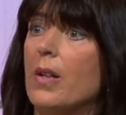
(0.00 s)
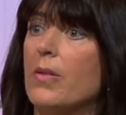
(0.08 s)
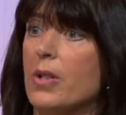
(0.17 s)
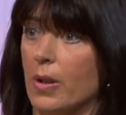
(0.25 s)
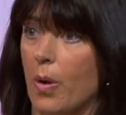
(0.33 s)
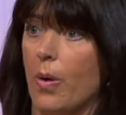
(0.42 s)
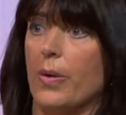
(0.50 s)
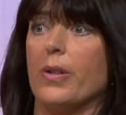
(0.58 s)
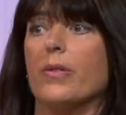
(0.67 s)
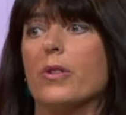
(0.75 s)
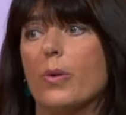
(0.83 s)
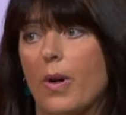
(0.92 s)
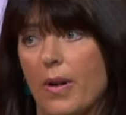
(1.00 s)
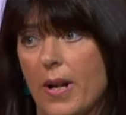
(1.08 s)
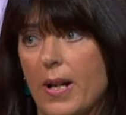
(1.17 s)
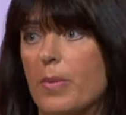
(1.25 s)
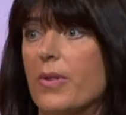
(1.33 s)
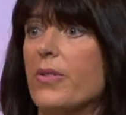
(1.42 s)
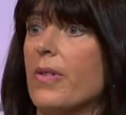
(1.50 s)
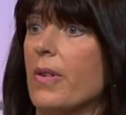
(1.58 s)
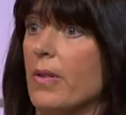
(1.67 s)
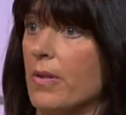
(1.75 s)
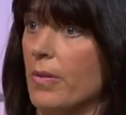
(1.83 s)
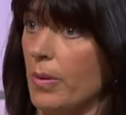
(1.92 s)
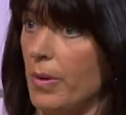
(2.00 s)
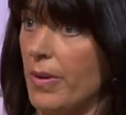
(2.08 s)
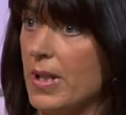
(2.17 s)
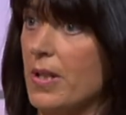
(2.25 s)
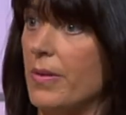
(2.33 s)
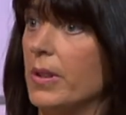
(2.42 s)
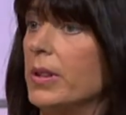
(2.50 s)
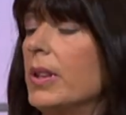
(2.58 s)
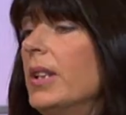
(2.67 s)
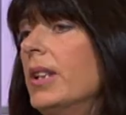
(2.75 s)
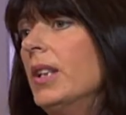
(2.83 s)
to God and to our neighbours and all the rest of it.